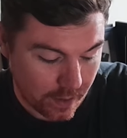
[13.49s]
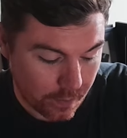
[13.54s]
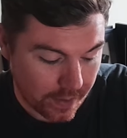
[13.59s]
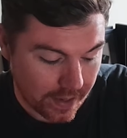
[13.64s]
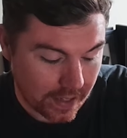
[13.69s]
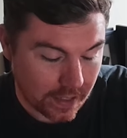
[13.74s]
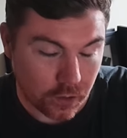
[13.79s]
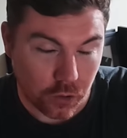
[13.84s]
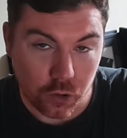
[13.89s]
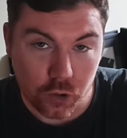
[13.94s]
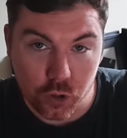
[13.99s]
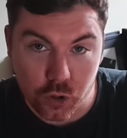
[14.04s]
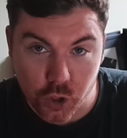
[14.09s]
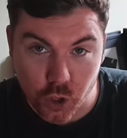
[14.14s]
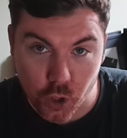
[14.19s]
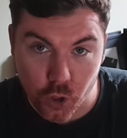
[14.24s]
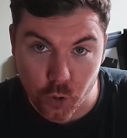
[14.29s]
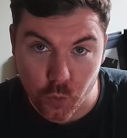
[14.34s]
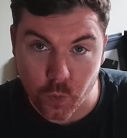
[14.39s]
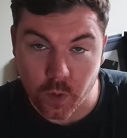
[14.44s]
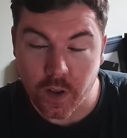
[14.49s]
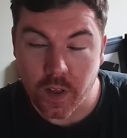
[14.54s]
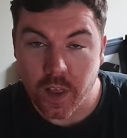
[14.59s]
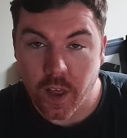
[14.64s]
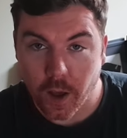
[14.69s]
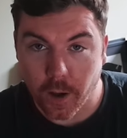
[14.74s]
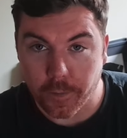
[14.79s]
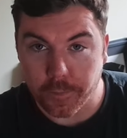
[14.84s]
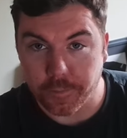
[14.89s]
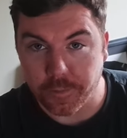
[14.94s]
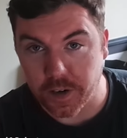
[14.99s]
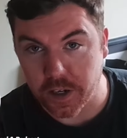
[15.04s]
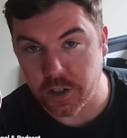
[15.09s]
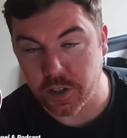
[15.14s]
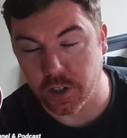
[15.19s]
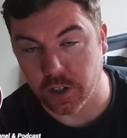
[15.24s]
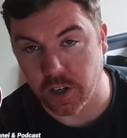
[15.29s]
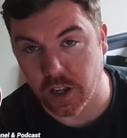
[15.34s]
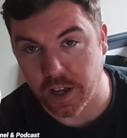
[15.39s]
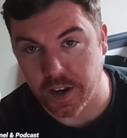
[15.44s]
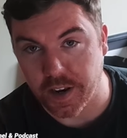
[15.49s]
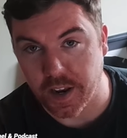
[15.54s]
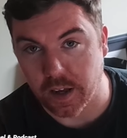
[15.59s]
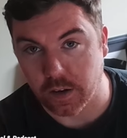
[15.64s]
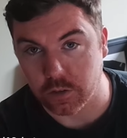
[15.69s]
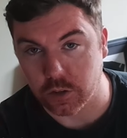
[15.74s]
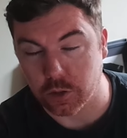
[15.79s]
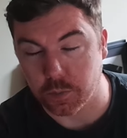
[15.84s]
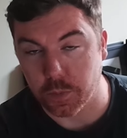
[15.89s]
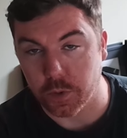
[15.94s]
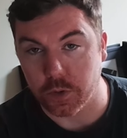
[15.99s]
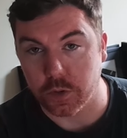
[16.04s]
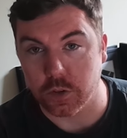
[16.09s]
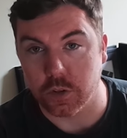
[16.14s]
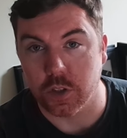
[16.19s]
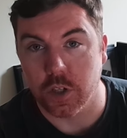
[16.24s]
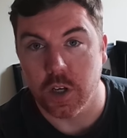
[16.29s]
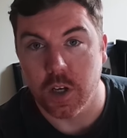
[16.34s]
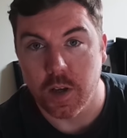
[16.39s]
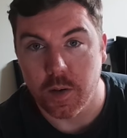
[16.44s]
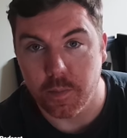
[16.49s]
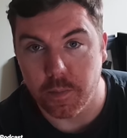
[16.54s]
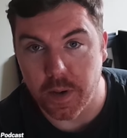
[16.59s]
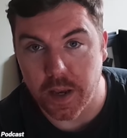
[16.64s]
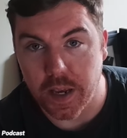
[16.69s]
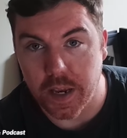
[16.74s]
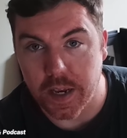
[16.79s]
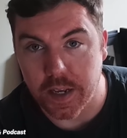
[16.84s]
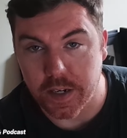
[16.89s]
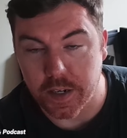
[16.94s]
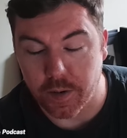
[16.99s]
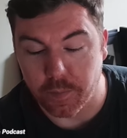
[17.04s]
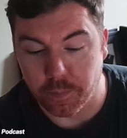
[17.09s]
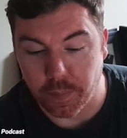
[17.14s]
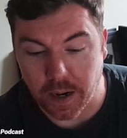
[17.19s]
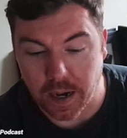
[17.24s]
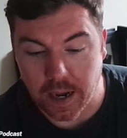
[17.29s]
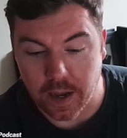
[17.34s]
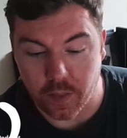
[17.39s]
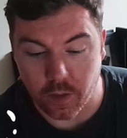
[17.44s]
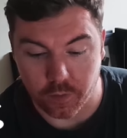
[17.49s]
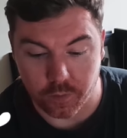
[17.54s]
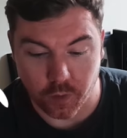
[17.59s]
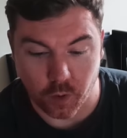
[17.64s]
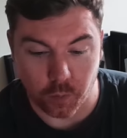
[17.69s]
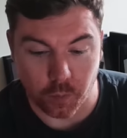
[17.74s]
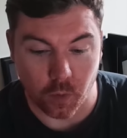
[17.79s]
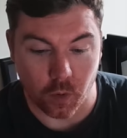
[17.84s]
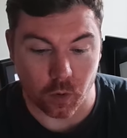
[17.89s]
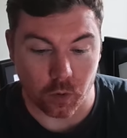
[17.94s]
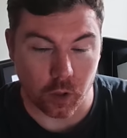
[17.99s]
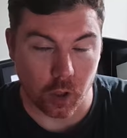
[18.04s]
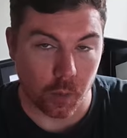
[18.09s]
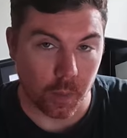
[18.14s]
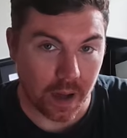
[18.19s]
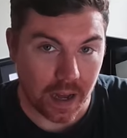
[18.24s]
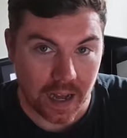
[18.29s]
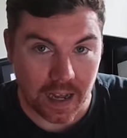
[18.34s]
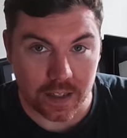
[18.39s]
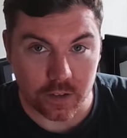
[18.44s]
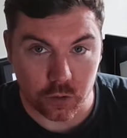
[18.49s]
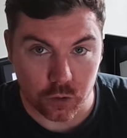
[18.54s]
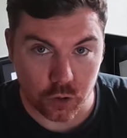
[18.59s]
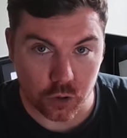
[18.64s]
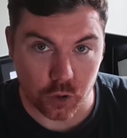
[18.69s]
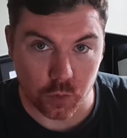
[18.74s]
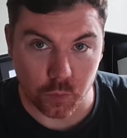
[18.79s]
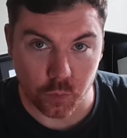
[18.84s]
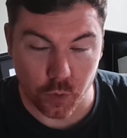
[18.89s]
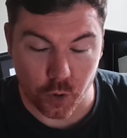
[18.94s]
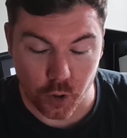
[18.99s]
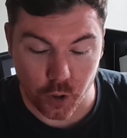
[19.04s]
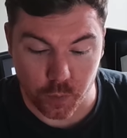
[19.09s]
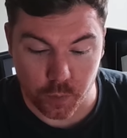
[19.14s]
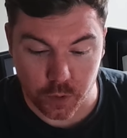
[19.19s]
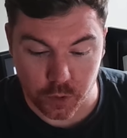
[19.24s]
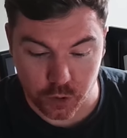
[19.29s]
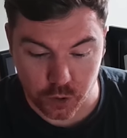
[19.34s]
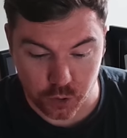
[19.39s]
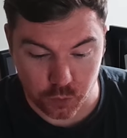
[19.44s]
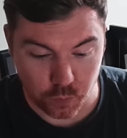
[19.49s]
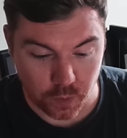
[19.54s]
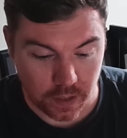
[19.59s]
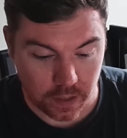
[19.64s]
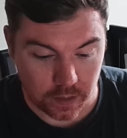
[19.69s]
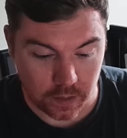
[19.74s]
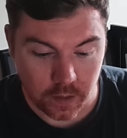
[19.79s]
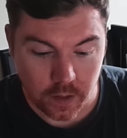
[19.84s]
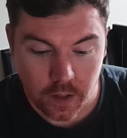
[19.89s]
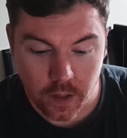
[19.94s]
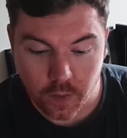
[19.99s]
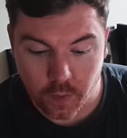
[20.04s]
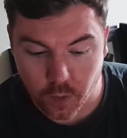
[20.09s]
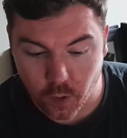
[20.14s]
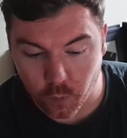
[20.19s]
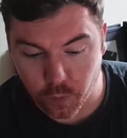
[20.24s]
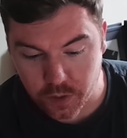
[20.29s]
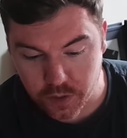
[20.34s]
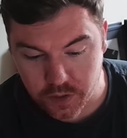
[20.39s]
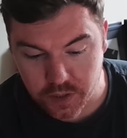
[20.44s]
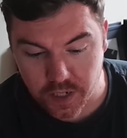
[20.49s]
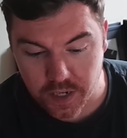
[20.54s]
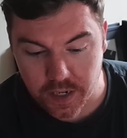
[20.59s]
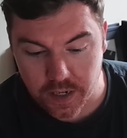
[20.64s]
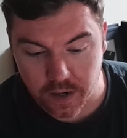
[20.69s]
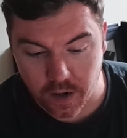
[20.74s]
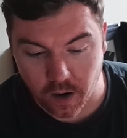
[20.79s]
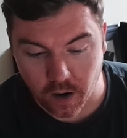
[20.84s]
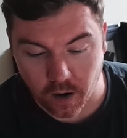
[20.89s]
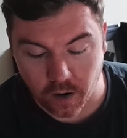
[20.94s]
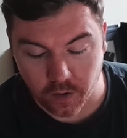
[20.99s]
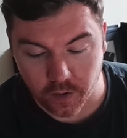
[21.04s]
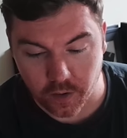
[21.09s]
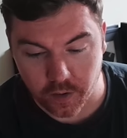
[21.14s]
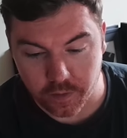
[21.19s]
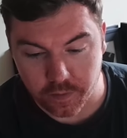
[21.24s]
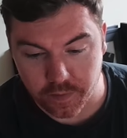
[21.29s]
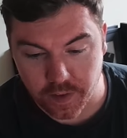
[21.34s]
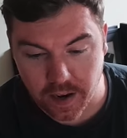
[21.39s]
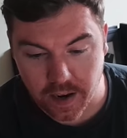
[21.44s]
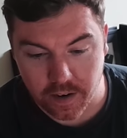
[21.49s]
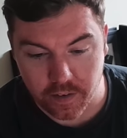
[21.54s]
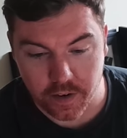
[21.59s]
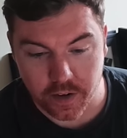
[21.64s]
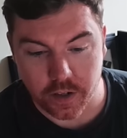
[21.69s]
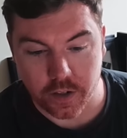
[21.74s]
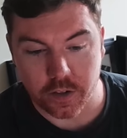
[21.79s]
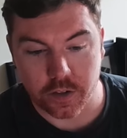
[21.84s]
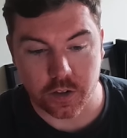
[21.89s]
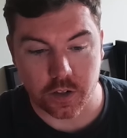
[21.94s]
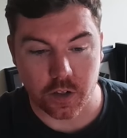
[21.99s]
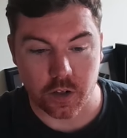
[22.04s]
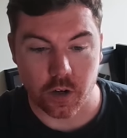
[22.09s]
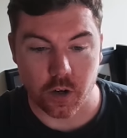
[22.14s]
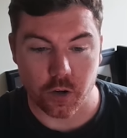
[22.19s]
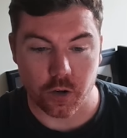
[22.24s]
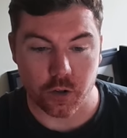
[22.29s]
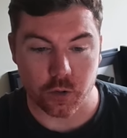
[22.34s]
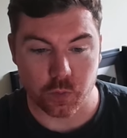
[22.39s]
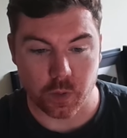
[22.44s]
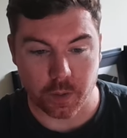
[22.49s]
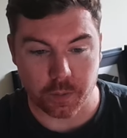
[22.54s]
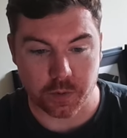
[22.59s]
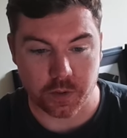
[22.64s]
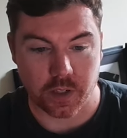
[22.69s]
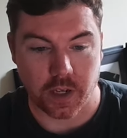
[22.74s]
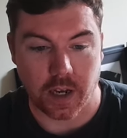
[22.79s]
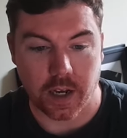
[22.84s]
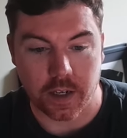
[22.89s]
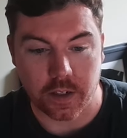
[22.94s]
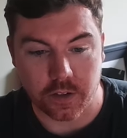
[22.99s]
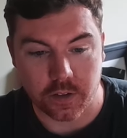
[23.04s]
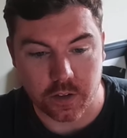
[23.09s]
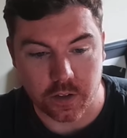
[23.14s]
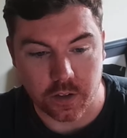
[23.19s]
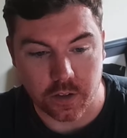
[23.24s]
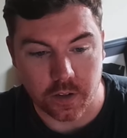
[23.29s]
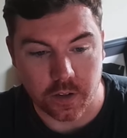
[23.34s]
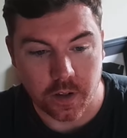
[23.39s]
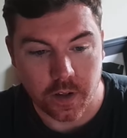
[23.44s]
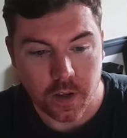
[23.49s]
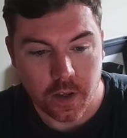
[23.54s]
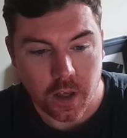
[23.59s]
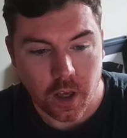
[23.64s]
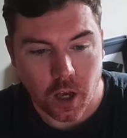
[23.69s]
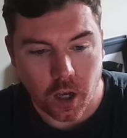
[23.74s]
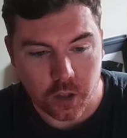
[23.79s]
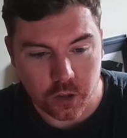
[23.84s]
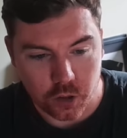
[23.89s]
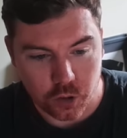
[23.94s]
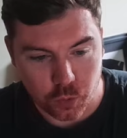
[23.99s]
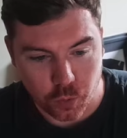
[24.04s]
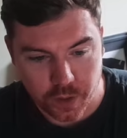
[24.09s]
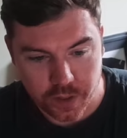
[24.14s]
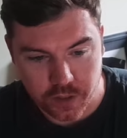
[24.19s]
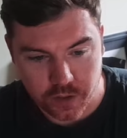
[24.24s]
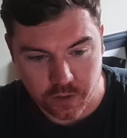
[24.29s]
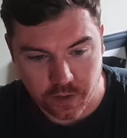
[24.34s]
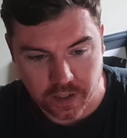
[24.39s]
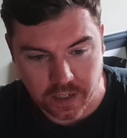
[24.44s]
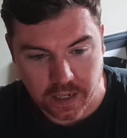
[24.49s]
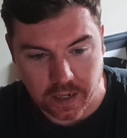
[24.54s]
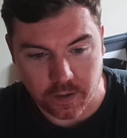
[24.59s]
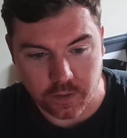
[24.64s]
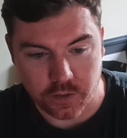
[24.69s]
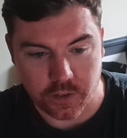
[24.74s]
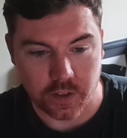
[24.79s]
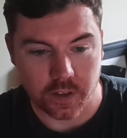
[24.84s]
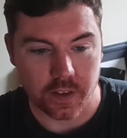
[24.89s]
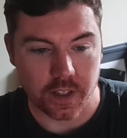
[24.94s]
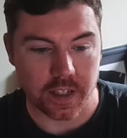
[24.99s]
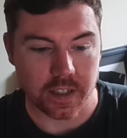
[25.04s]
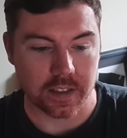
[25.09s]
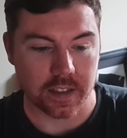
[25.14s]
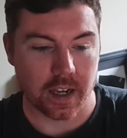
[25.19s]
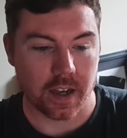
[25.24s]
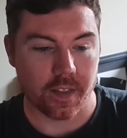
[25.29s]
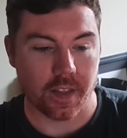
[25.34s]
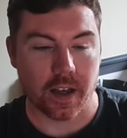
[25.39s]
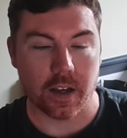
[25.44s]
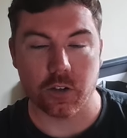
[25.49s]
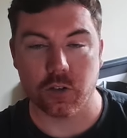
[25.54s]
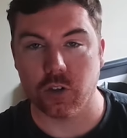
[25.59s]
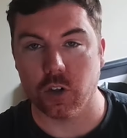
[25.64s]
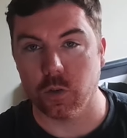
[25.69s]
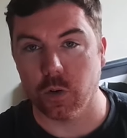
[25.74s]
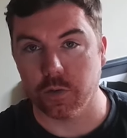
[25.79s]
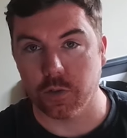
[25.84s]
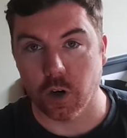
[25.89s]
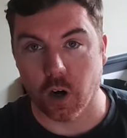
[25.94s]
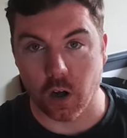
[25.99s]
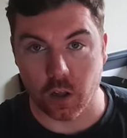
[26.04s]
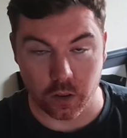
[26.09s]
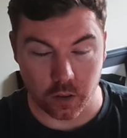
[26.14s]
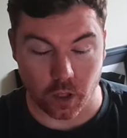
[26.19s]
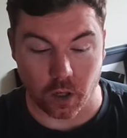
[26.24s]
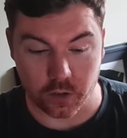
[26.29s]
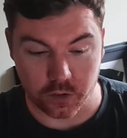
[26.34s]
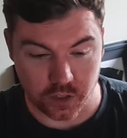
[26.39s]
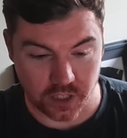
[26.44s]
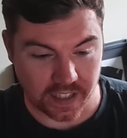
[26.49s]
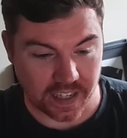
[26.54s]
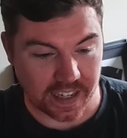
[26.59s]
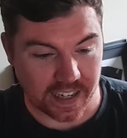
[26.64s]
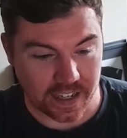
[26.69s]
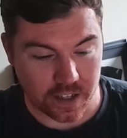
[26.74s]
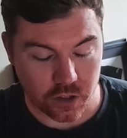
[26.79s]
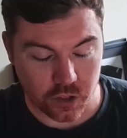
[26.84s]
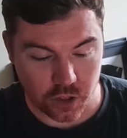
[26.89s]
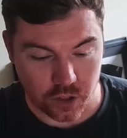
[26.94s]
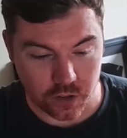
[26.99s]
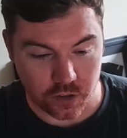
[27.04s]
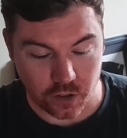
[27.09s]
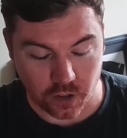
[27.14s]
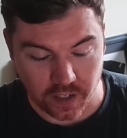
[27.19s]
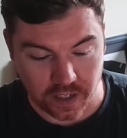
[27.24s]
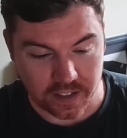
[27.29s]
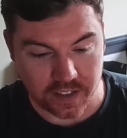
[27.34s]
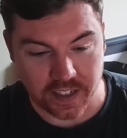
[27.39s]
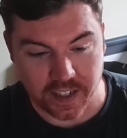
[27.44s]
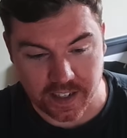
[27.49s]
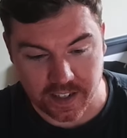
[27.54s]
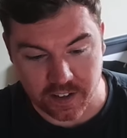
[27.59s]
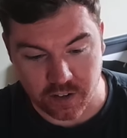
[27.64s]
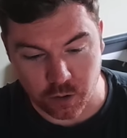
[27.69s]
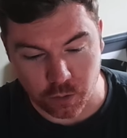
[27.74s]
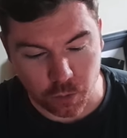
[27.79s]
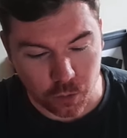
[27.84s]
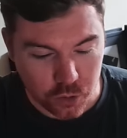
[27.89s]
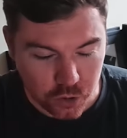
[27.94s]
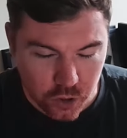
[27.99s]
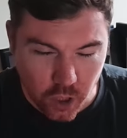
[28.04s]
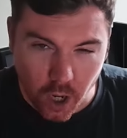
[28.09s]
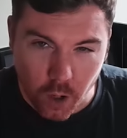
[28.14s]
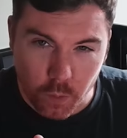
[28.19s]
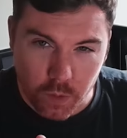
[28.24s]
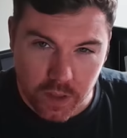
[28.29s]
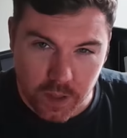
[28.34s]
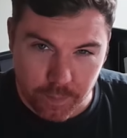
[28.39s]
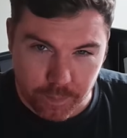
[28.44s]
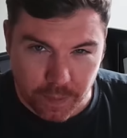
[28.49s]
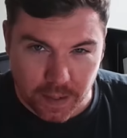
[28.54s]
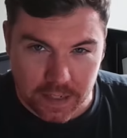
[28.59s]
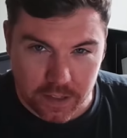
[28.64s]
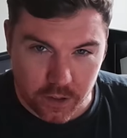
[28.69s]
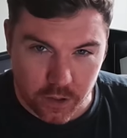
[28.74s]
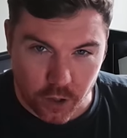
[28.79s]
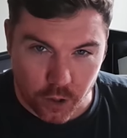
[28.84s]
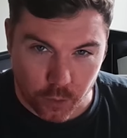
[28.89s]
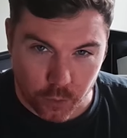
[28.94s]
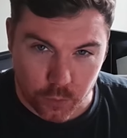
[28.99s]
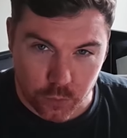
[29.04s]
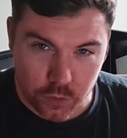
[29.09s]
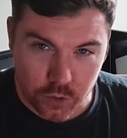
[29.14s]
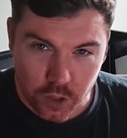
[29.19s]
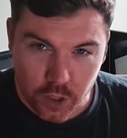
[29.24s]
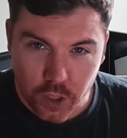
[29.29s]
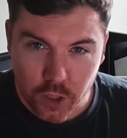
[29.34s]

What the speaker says: We had two official announcements made by the football club and some rumours as well that we've seen on various news websites and Twitter accounts and things like that. So we've got a lot to get into, so let's get into it. We'll start with the bad news,